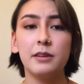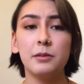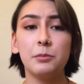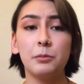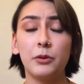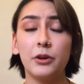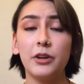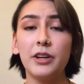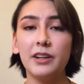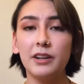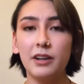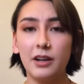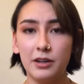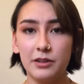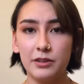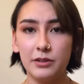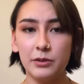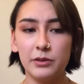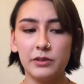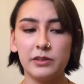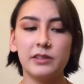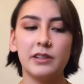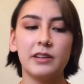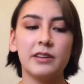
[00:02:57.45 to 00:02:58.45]
Marie Kondo
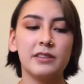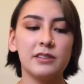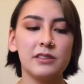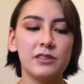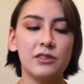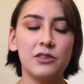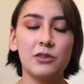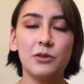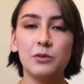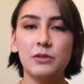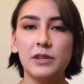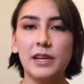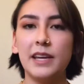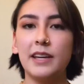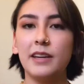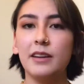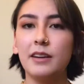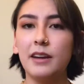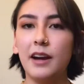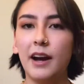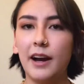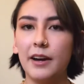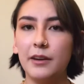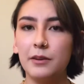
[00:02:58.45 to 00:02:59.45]
says to take an
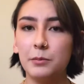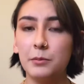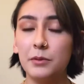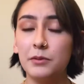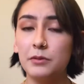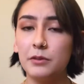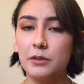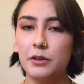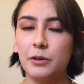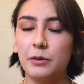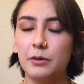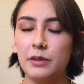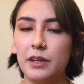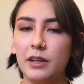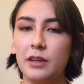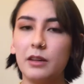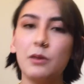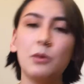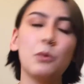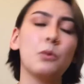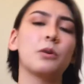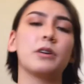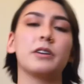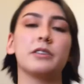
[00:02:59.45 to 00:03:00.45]
item of clothing,
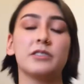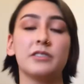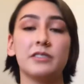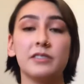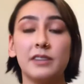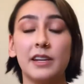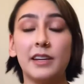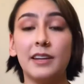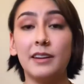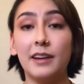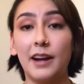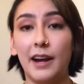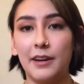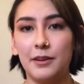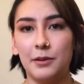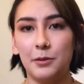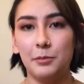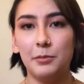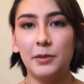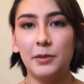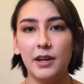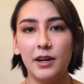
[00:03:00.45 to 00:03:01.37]
or just take an item,